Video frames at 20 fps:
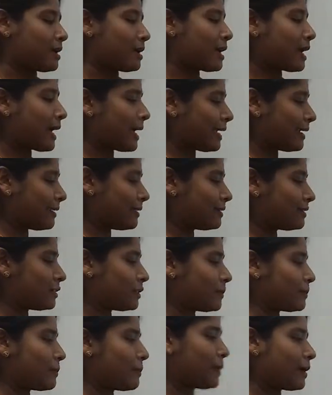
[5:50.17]
and
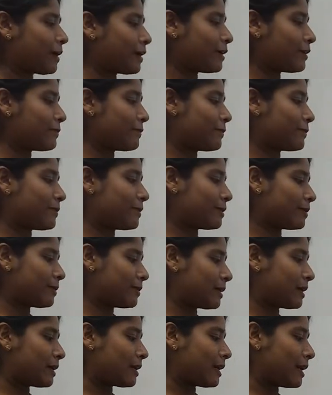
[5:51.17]
the blood
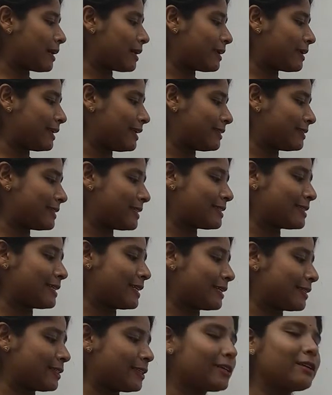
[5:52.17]
reaches
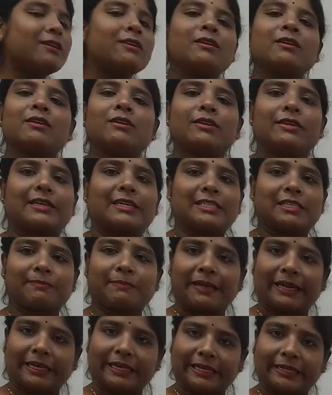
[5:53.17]
at the
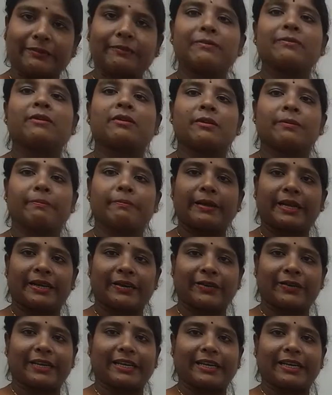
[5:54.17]
respective
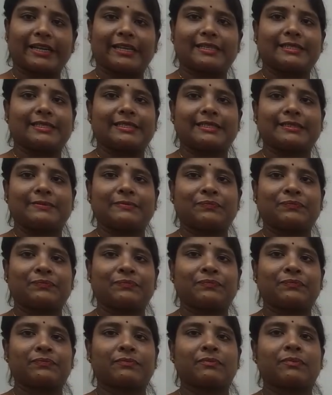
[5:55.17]
ventricles.
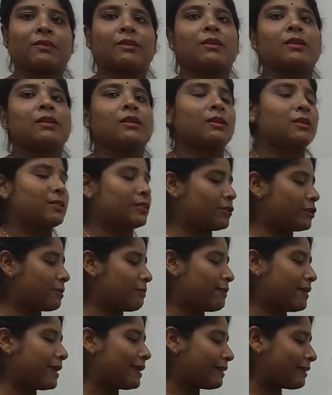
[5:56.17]
The
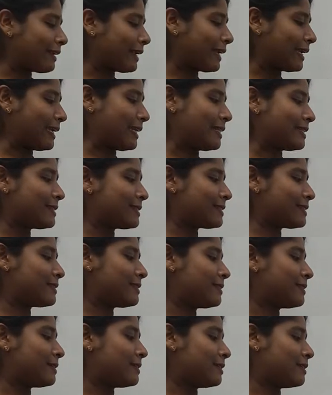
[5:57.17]
ventricles
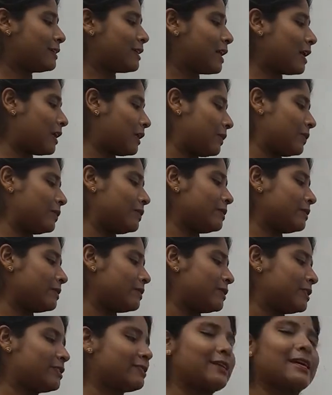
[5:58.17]
now
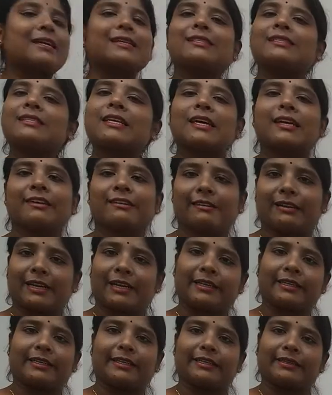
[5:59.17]
starts
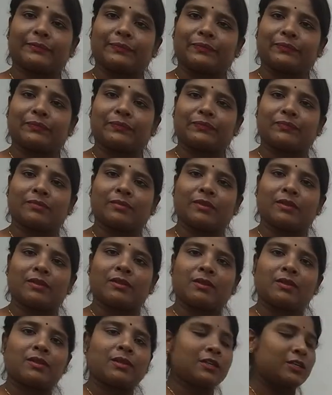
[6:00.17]
contracting.
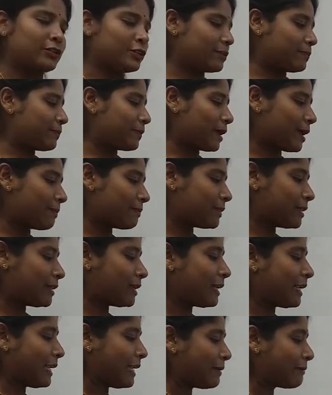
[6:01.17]
So from
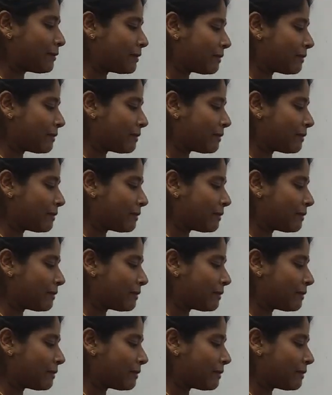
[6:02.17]
the left